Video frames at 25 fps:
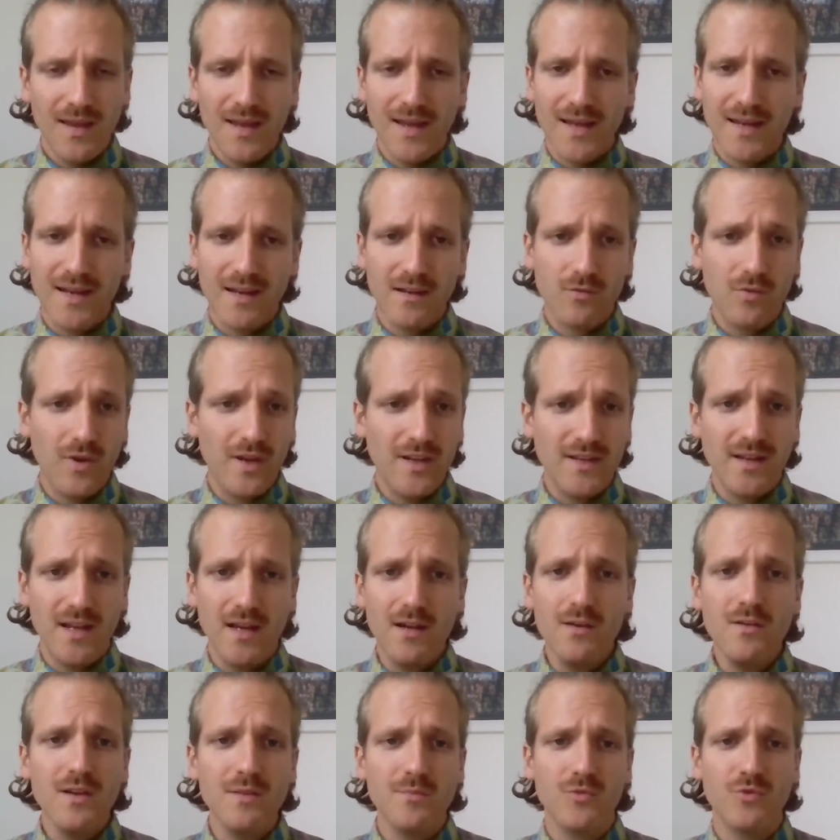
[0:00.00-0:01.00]
And right
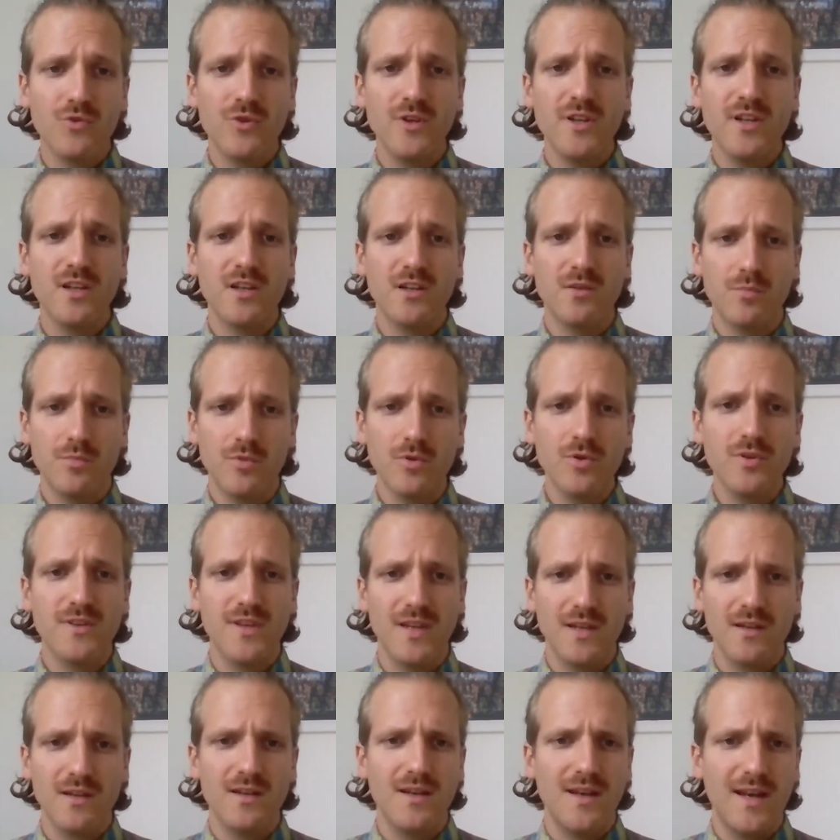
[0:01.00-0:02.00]
now I'm reading a book
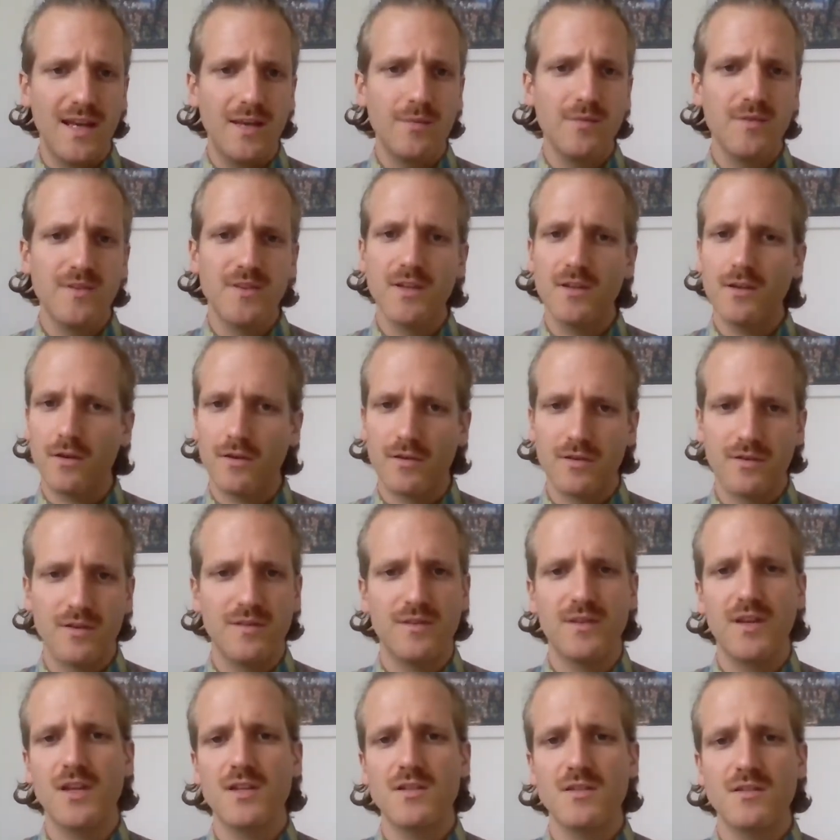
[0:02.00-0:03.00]
that claims that
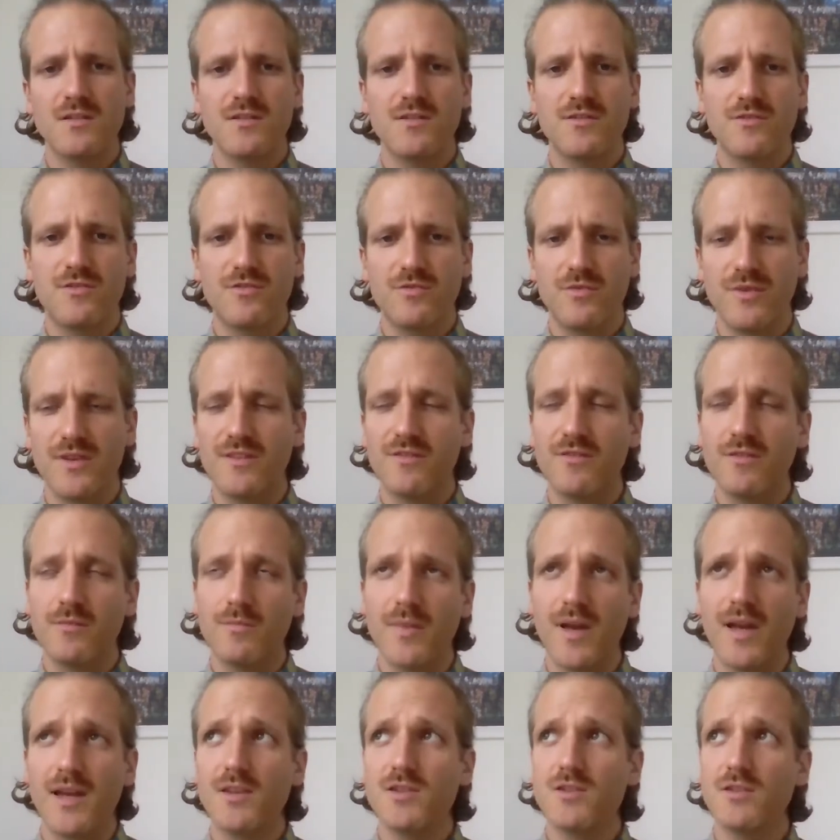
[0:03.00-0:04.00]
organizational
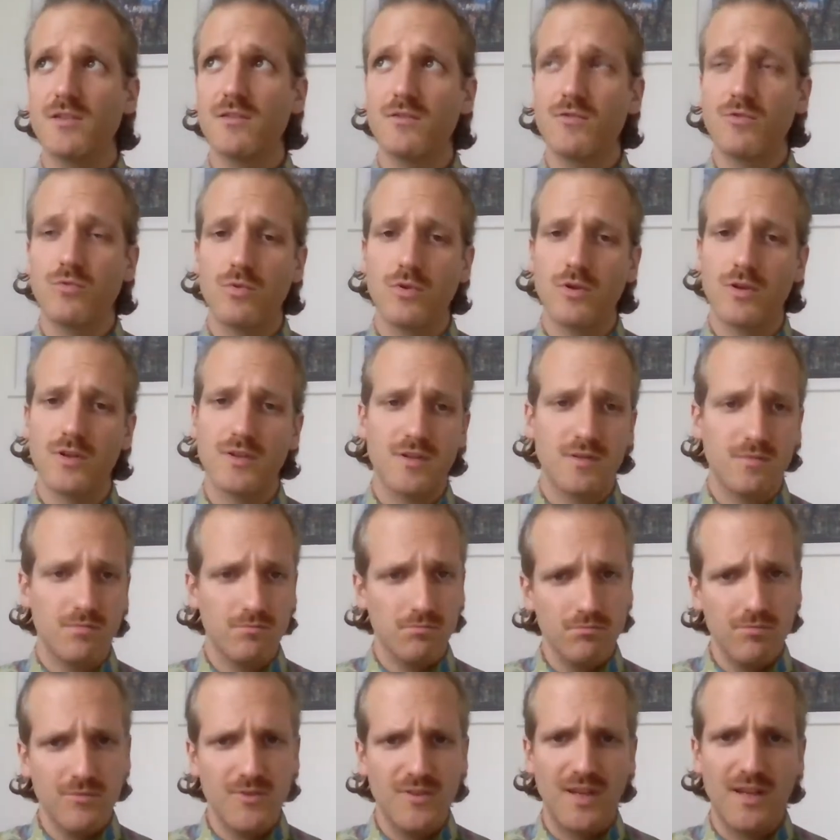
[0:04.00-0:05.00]
transformation towards
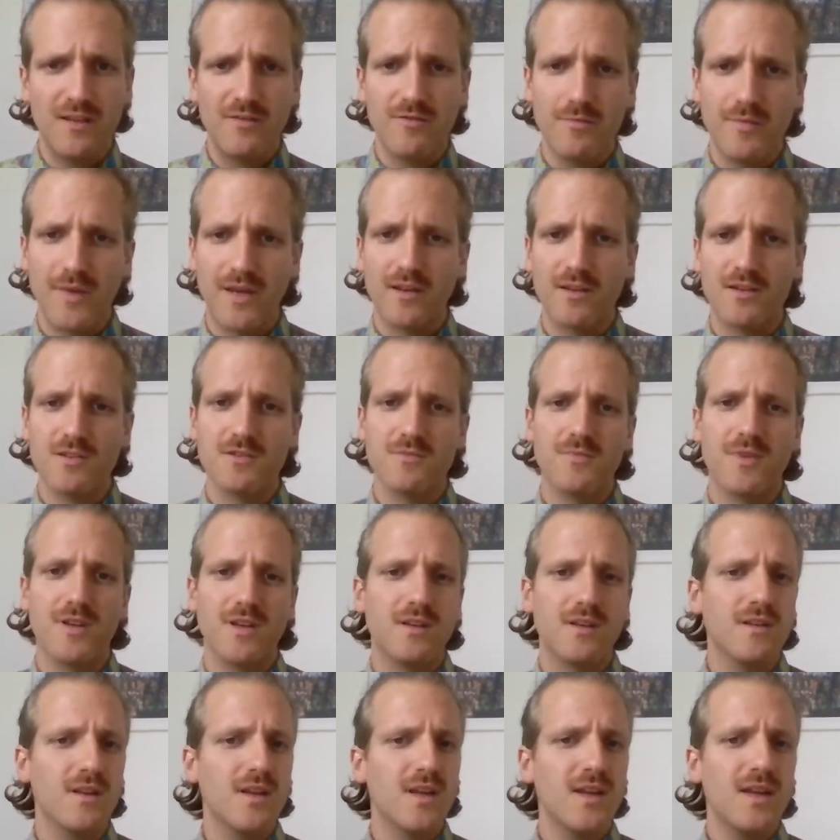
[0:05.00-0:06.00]

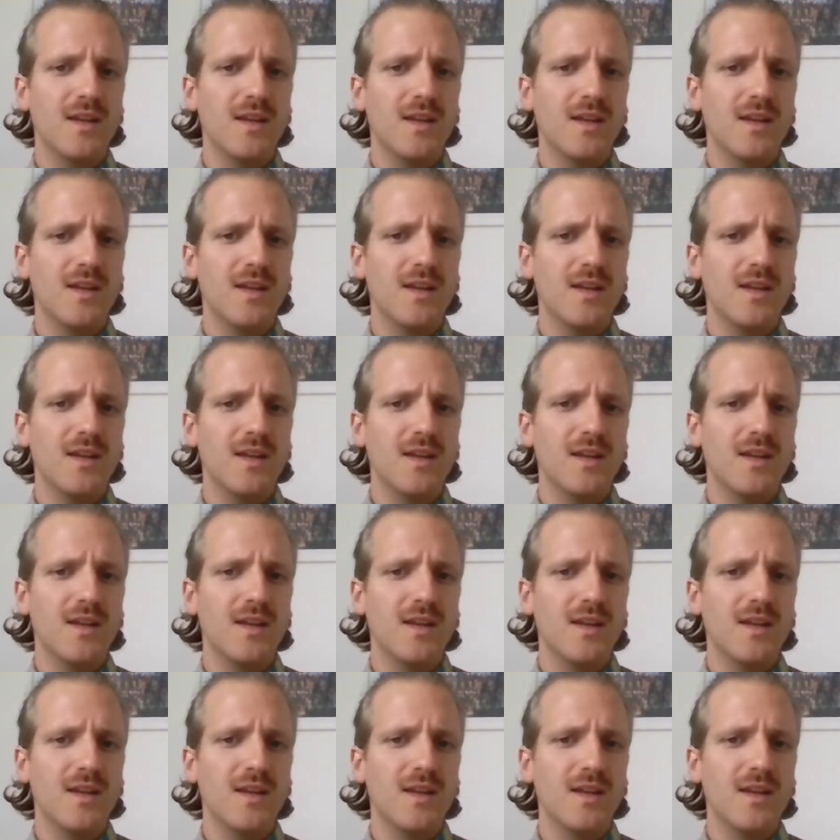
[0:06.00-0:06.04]
self-management